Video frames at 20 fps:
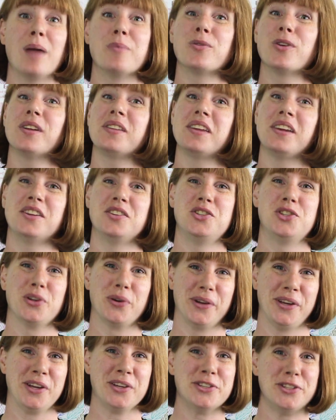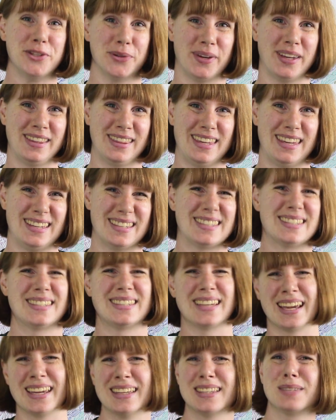I'm really enjoying doing these
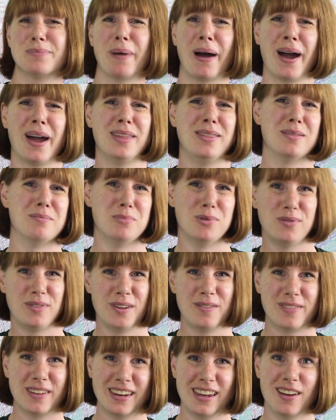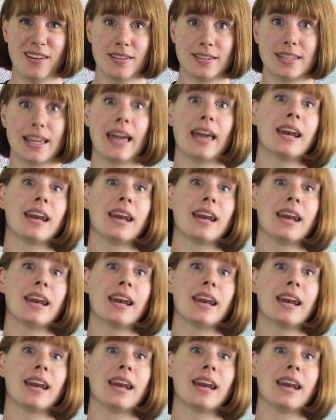science behind the movie videos,